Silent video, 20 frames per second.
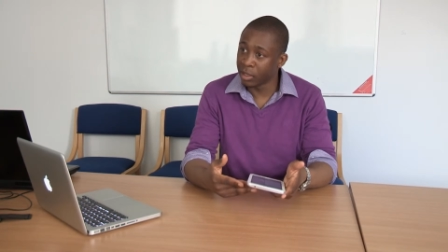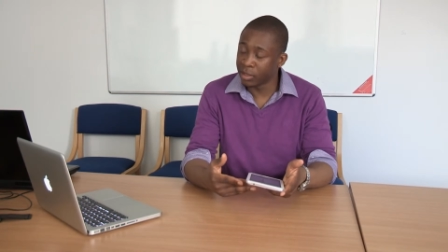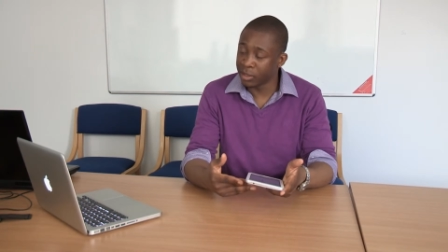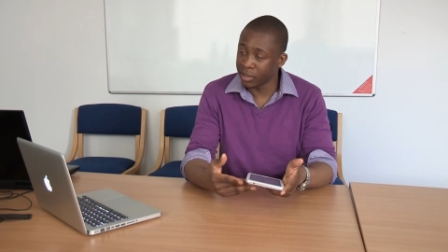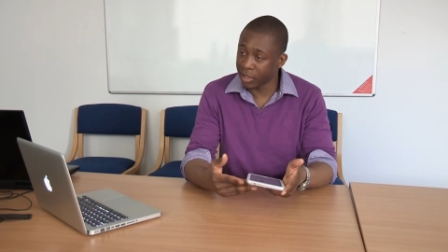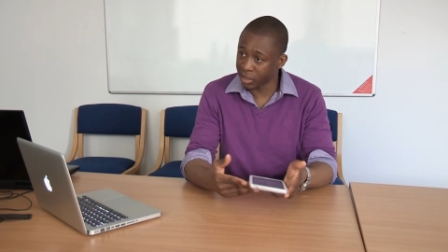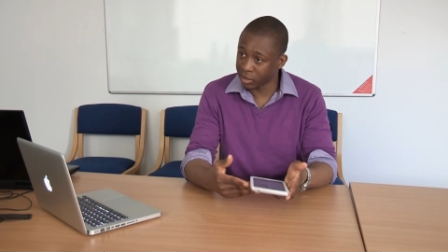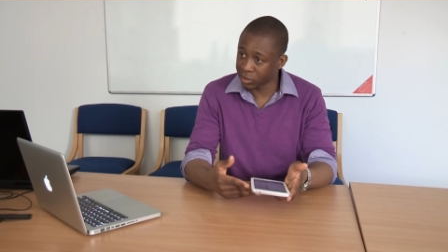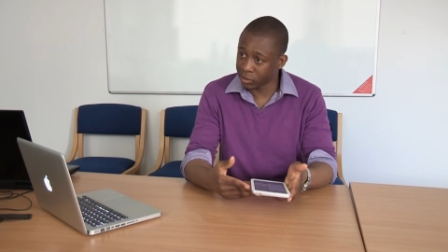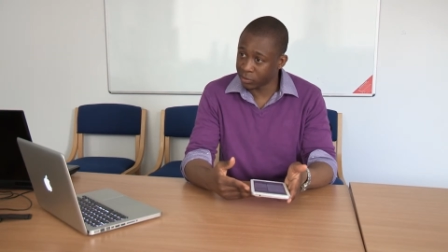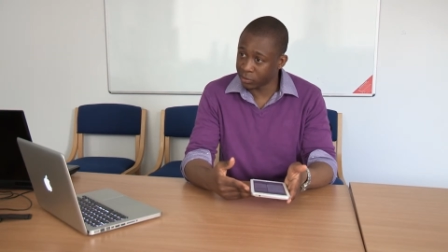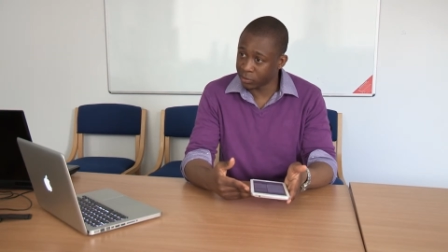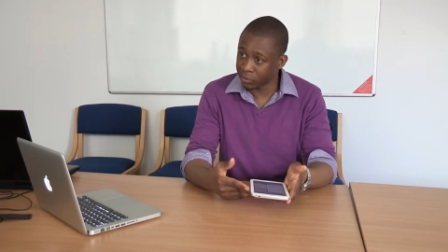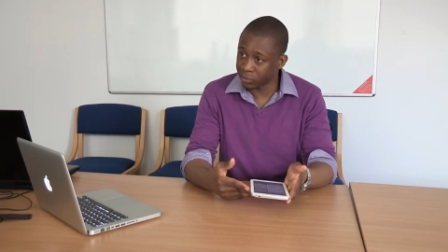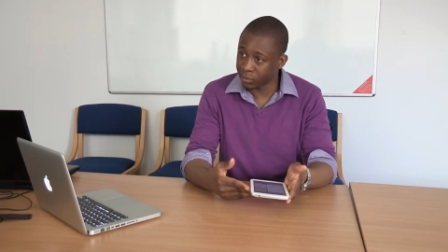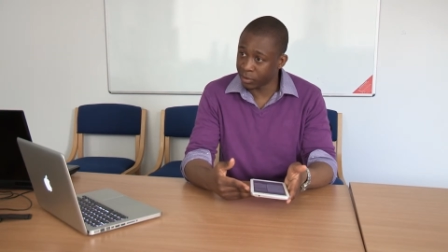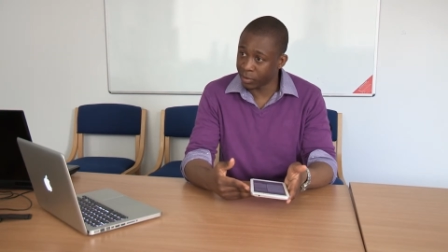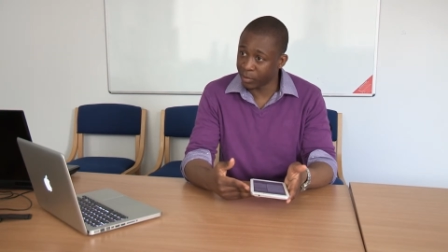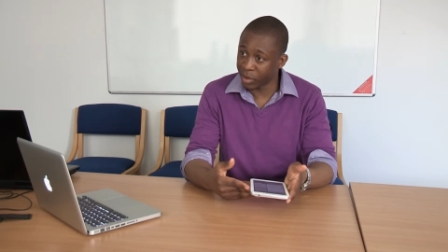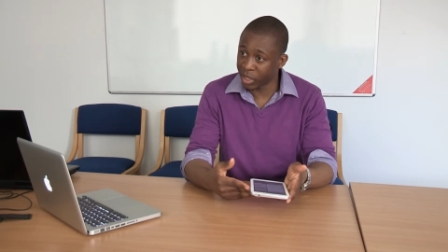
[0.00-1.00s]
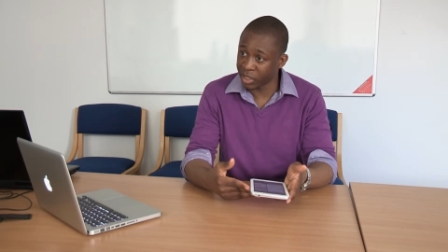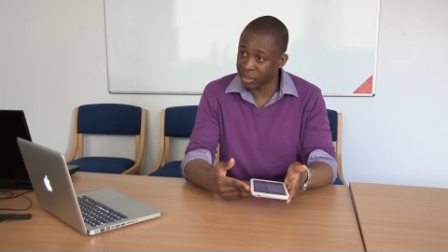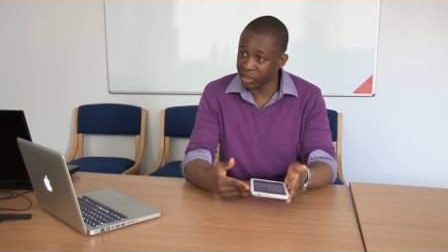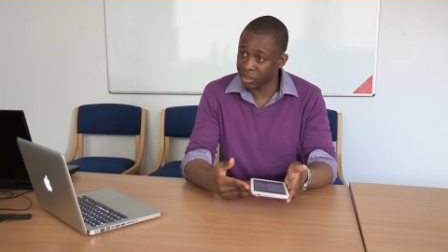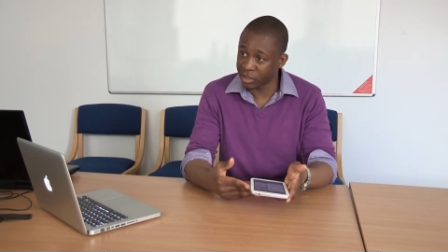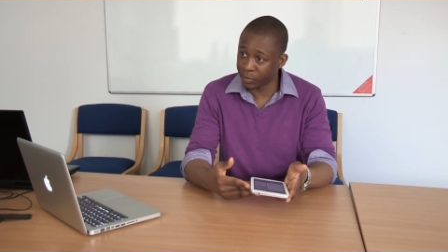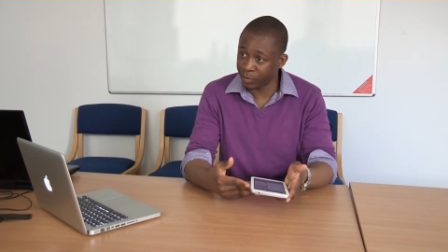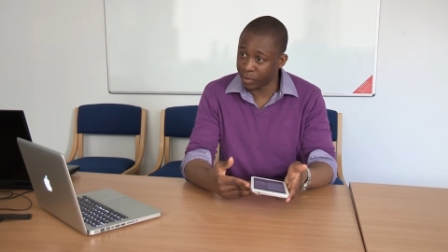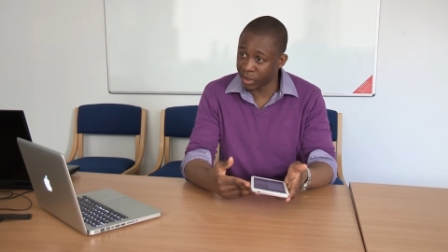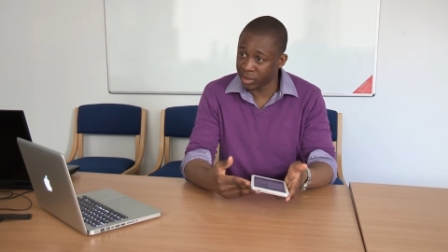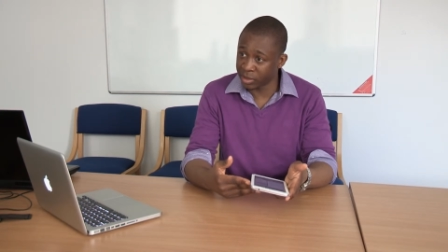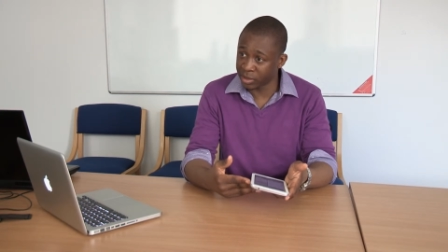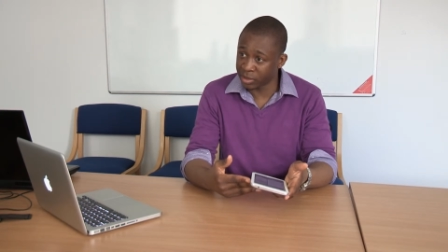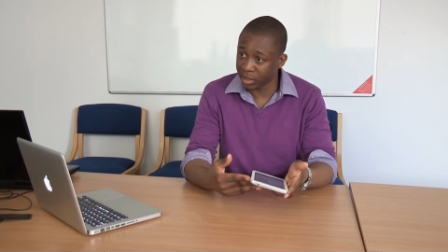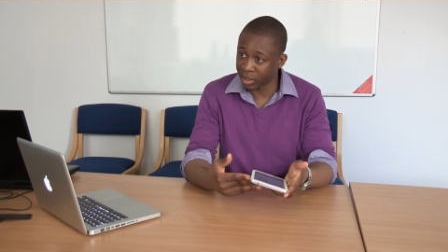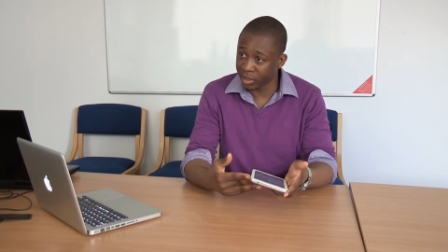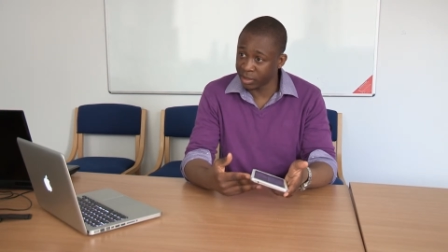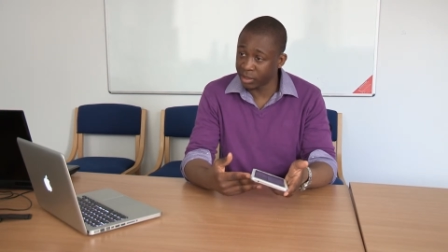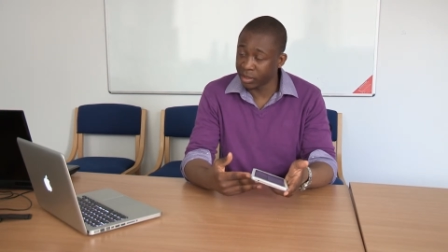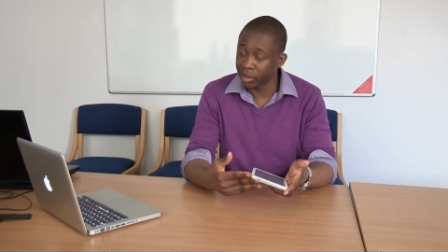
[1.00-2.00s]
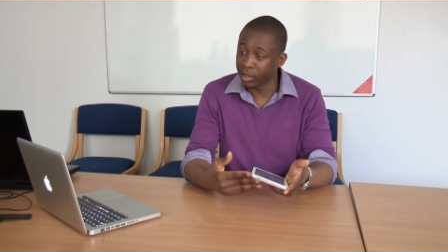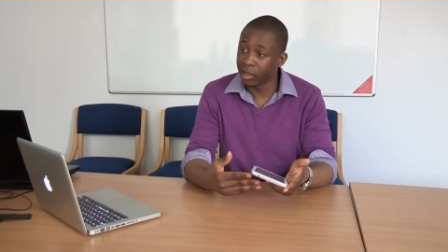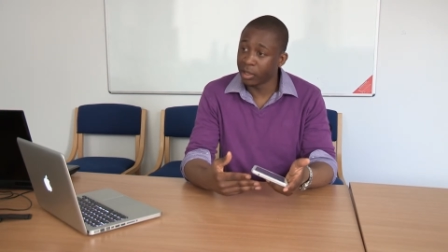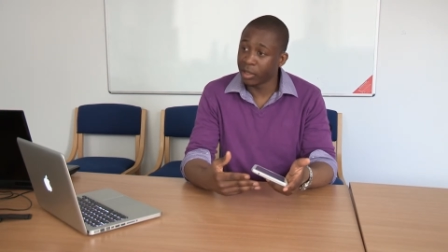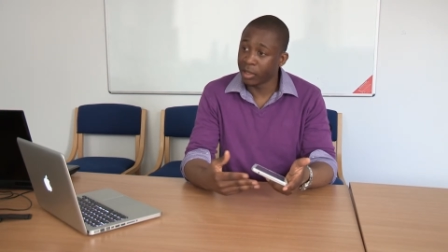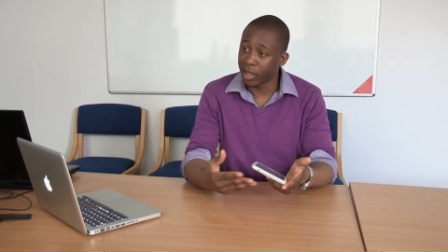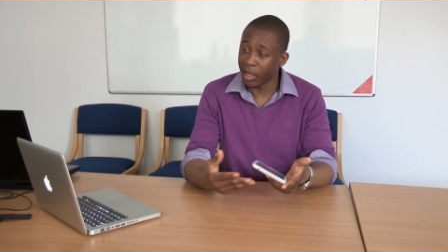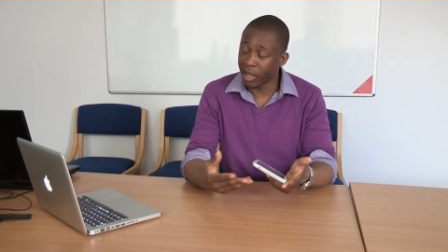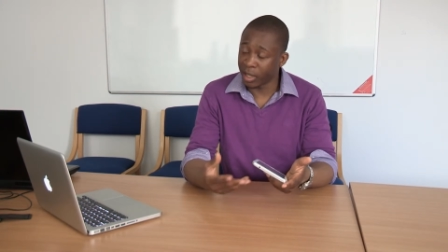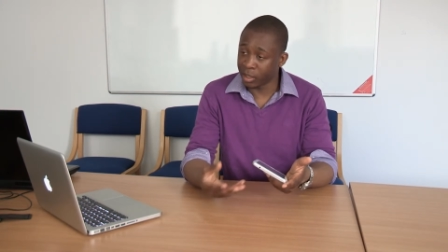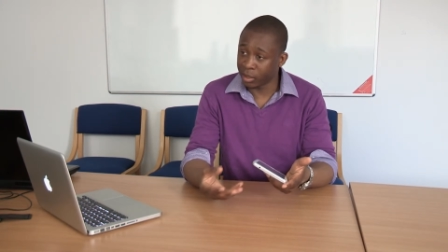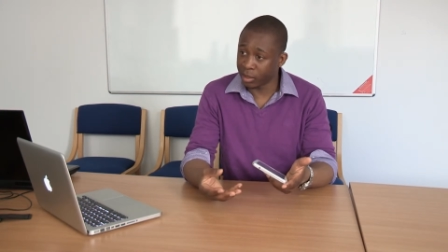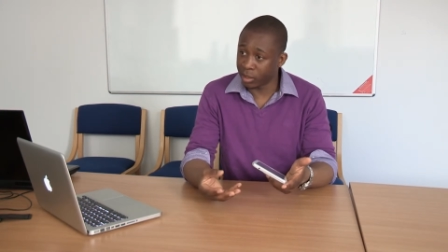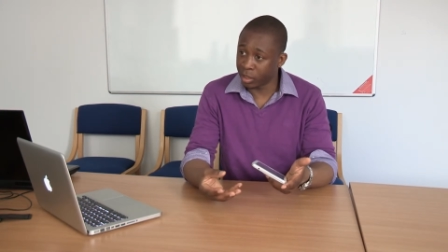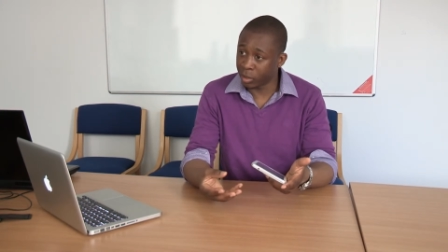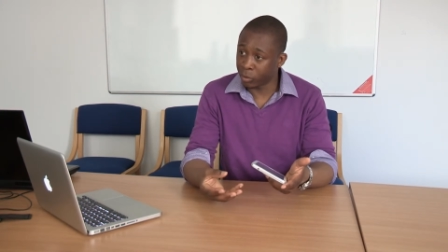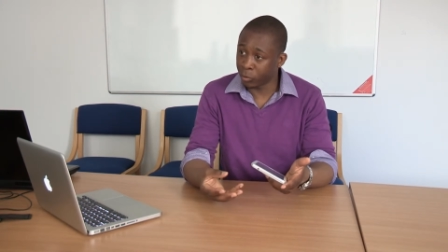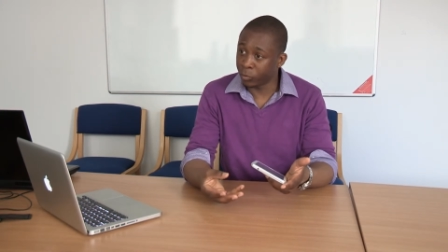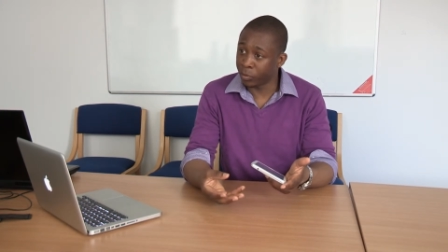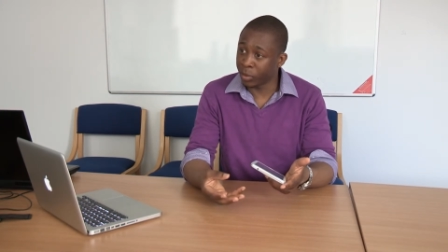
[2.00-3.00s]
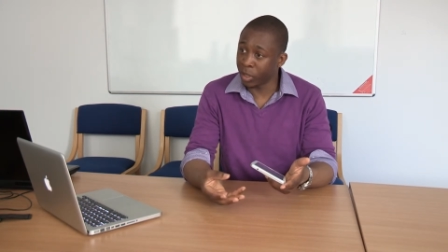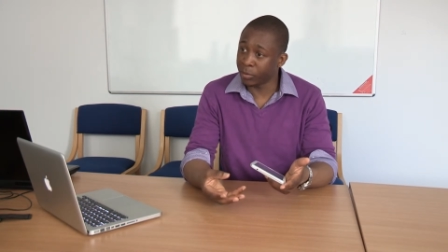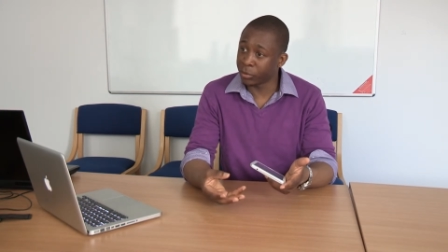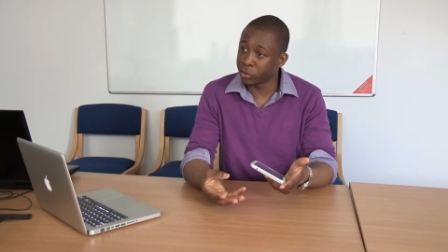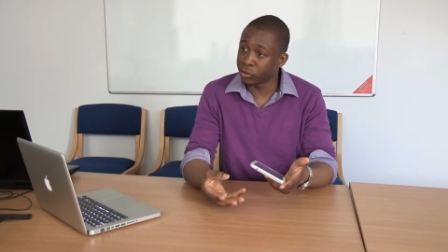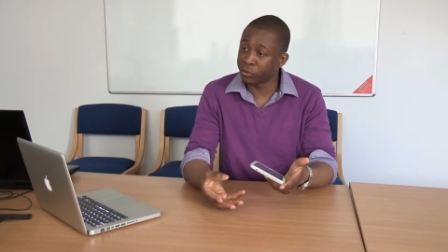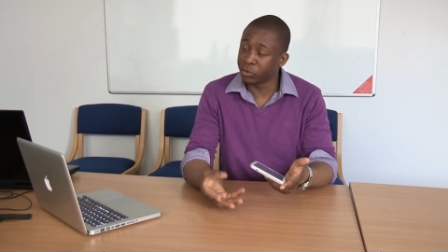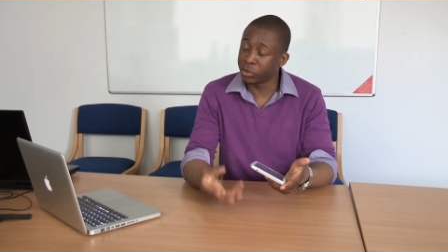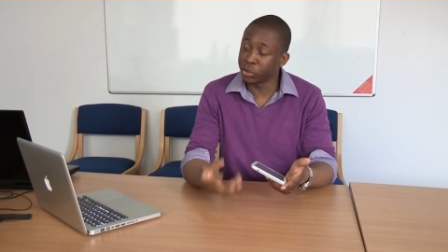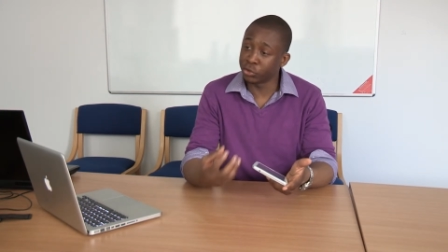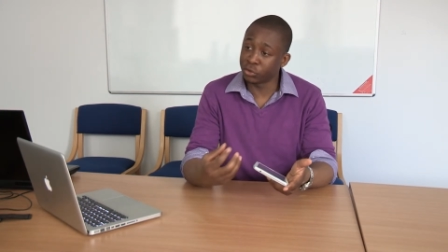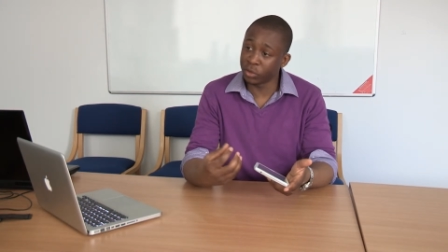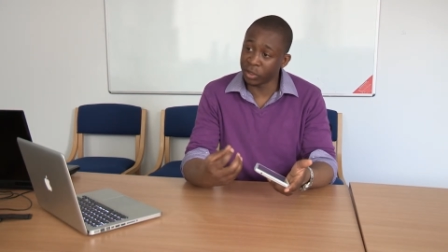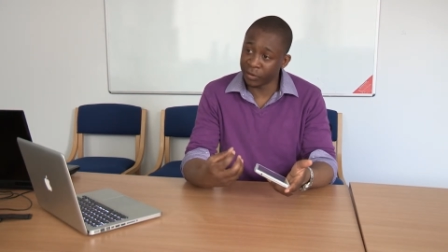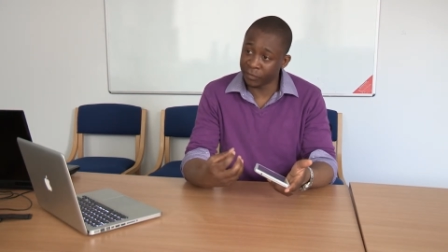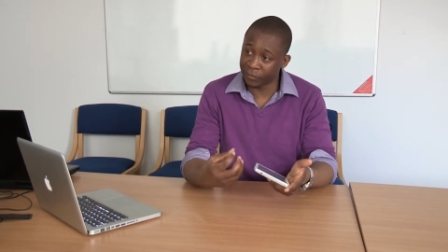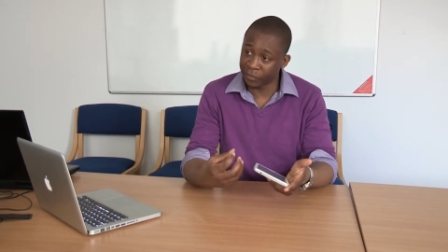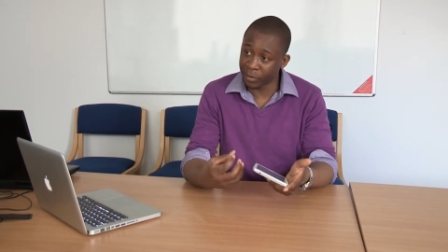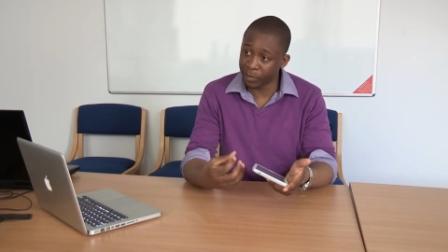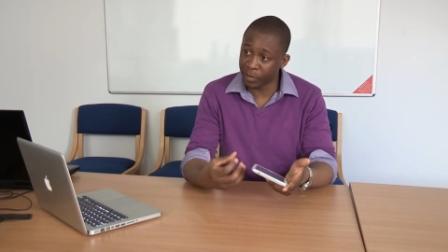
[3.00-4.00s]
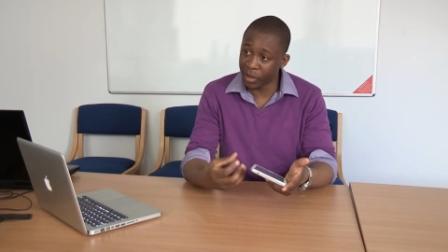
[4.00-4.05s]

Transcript: next to the patient's bedside and it will be able to retrieve the